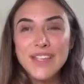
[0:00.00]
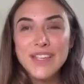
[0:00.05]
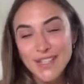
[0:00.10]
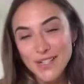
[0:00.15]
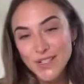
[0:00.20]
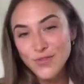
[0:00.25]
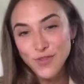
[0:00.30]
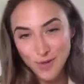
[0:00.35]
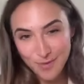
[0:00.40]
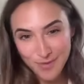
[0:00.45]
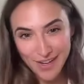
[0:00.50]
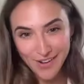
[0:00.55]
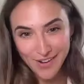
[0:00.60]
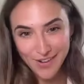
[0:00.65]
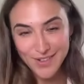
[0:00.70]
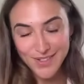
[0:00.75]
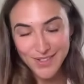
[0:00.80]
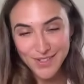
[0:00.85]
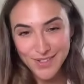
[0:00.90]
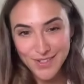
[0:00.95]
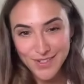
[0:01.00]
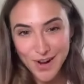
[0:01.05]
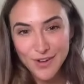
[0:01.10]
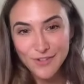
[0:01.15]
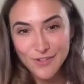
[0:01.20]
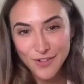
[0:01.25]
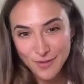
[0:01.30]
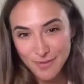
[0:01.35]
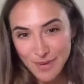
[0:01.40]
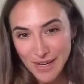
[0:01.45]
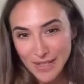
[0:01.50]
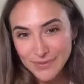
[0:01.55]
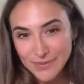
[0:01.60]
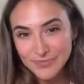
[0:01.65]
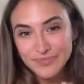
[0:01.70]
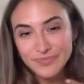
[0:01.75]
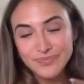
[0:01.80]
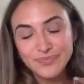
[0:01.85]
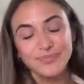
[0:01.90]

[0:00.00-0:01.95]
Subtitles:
is this for me or is this not for me?